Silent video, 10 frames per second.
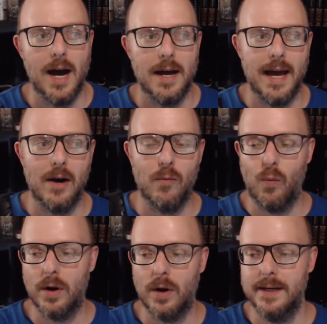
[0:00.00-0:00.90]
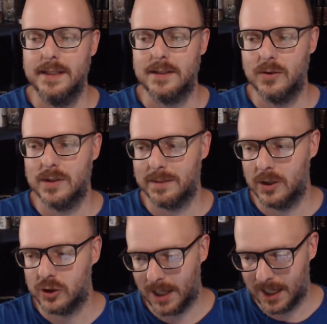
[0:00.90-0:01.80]
Now what I need to do is I'm
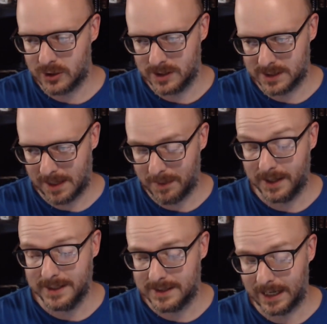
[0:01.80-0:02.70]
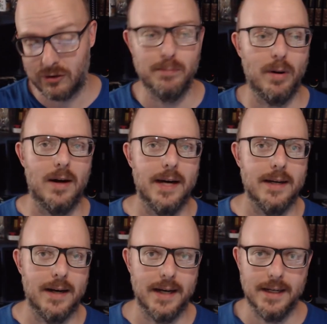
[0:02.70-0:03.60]
going to charge this up. I need to actually
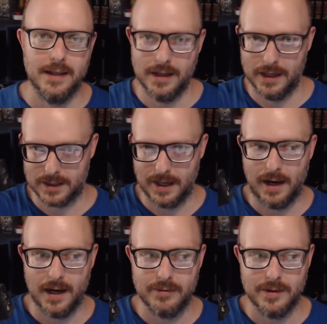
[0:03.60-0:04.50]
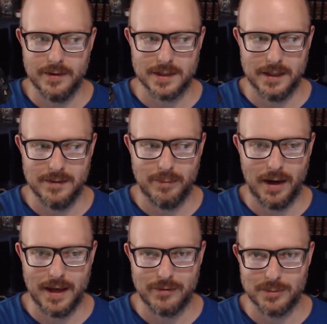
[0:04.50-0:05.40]
buy a card for this. I didn't
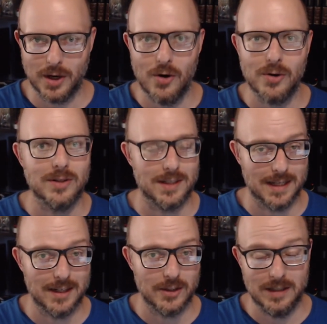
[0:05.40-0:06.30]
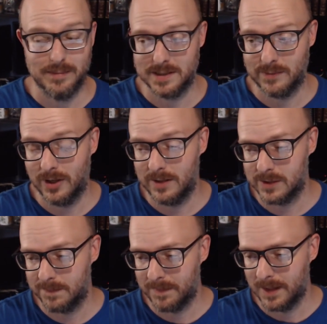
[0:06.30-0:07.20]
buy that from Kogan because I can get it cheaper somewhere
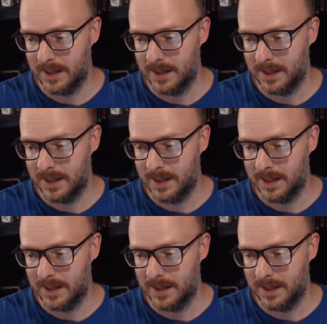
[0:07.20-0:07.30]
else.